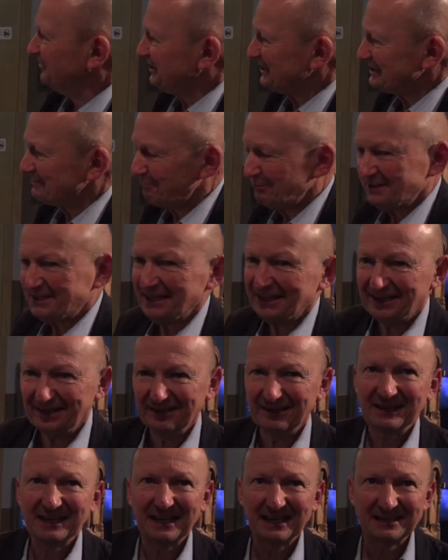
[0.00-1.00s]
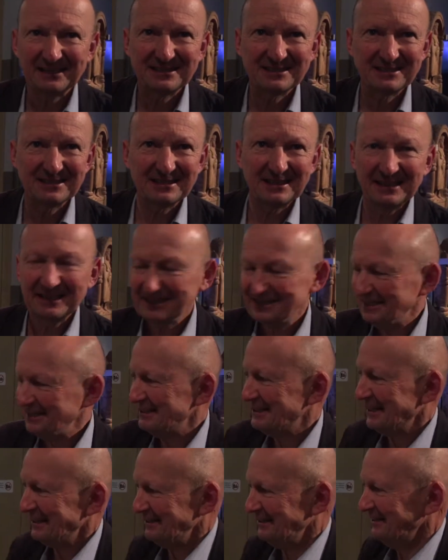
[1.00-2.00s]
this particular case is
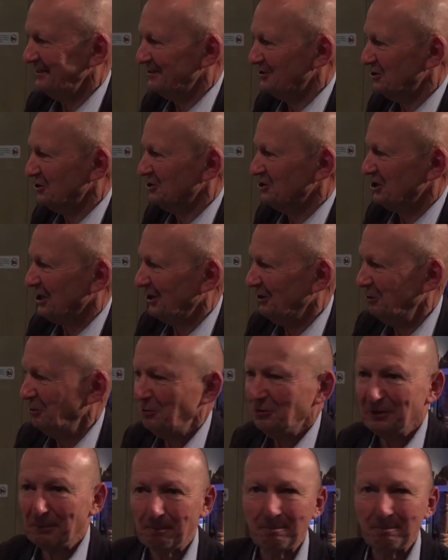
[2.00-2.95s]
intended to show the